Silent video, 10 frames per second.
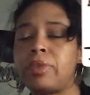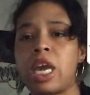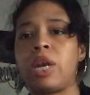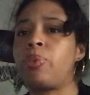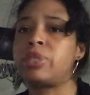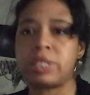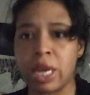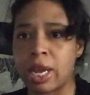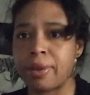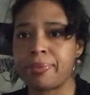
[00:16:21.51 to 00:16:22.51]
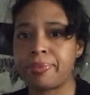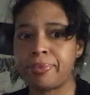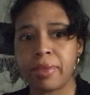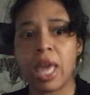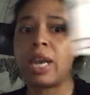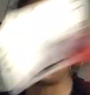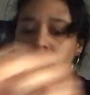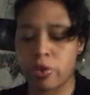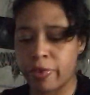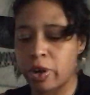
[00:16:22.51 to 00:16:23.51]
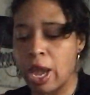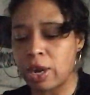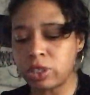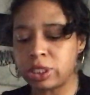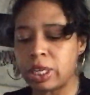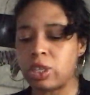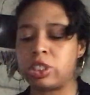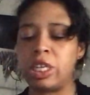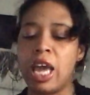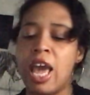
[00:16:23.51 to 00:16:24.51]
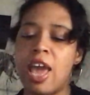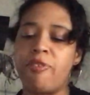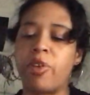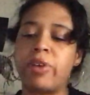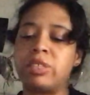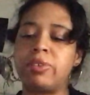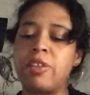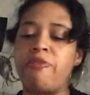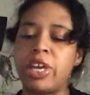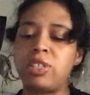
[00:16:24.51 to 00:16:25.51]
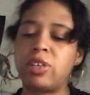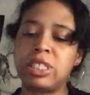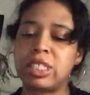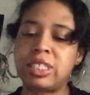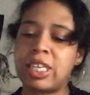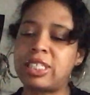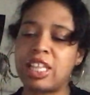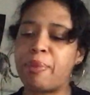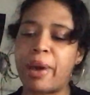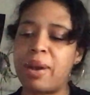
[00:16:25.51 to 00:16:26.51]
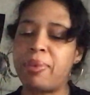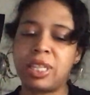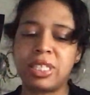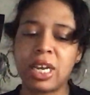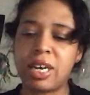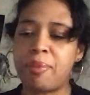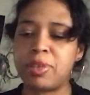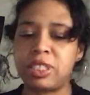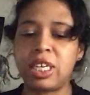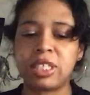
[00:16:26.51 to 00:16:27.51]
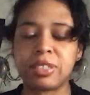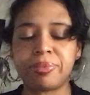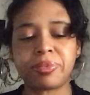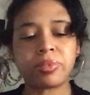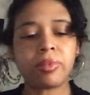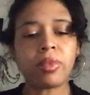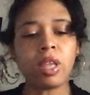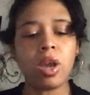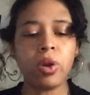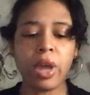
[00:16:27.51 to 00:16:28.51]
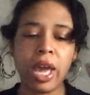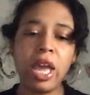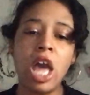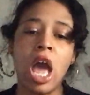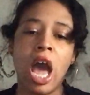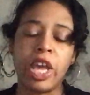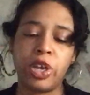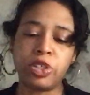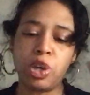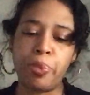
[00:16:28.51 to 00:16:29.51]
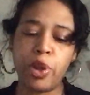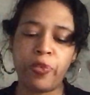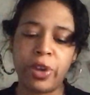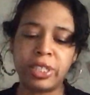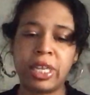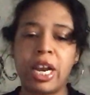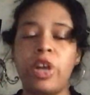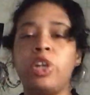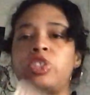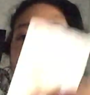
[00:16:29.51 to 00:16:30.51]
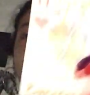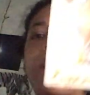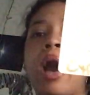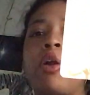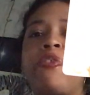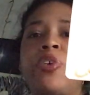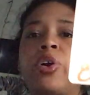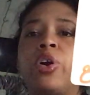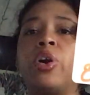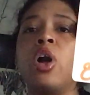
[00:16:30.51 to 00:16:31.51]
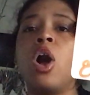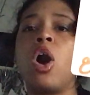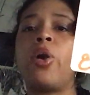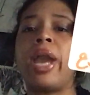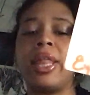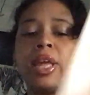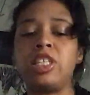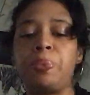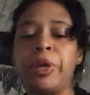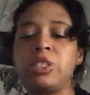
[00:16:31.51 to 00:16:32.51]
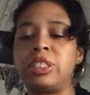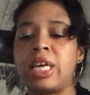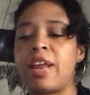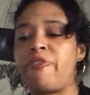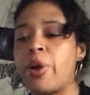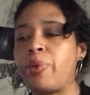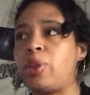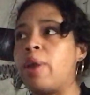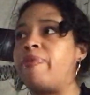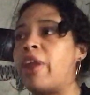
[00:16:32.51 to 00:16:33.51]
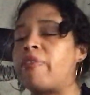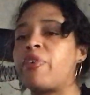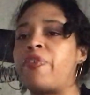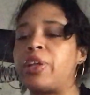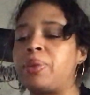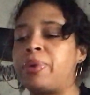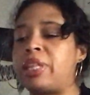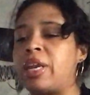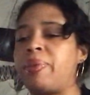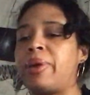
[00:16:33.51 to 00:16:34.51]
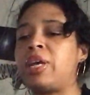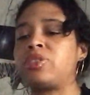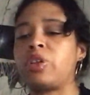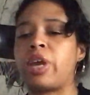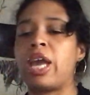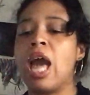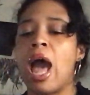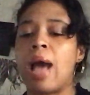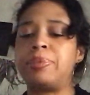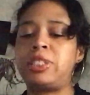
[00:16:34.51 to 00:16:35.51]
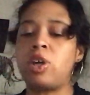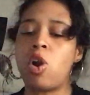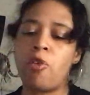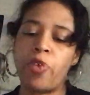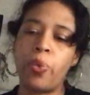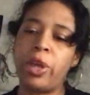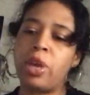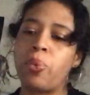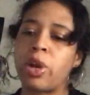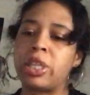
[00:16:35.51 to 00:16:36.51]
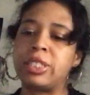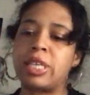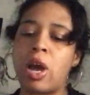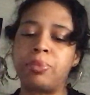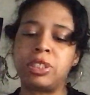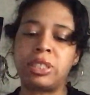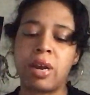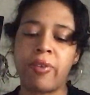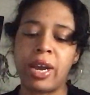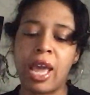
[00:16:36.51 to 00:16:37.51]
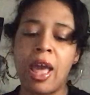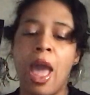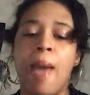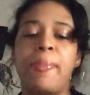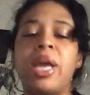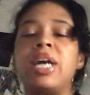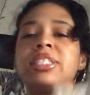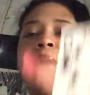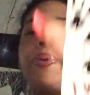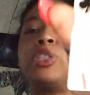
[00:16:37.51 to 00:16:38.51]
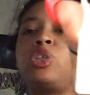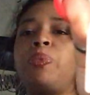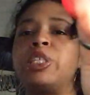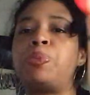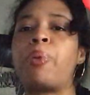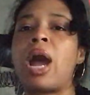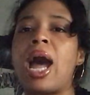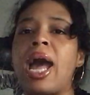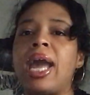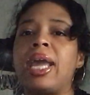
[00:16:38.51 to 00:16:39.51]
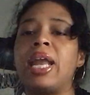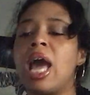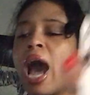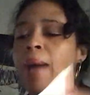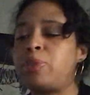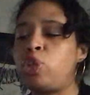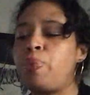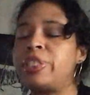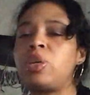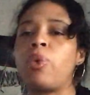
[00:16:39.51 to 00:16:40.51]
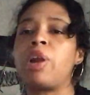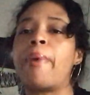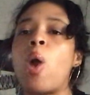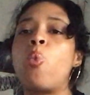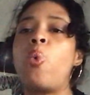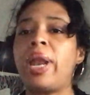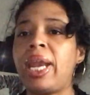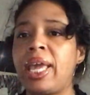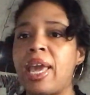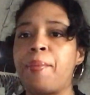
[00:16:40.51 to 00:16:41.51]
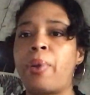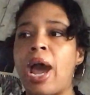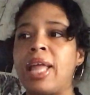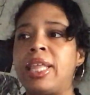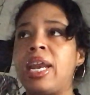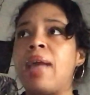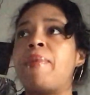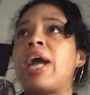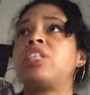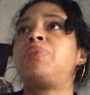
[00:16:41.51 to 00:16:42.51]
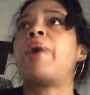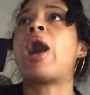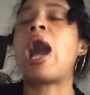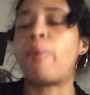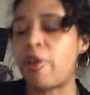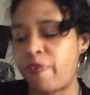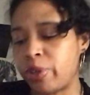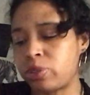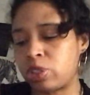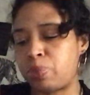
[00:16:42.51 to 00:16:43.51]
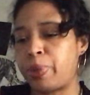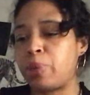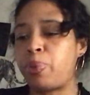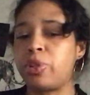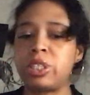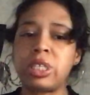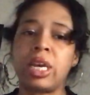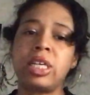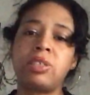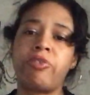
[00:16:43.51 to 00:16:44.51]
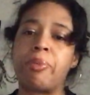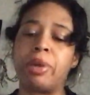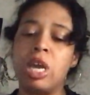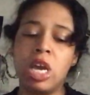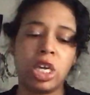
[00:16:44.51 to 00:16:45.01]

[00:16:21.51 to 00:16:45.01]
And it's not. And it's over. Energy's energy. If it resonates, victory, success at the bottom of the deck, number 6. Okay? You're so beautiful inside out. You're so powerful. Okay? The experiences that I felt with you, I've never felt them with anyone else. Okay? I'm still hopeful we could work this out. I'm just not ready yet because I put too much pride. I'm too busy worried about winning and pride than I am actually about how I feel. So spirit, pull this connection from me.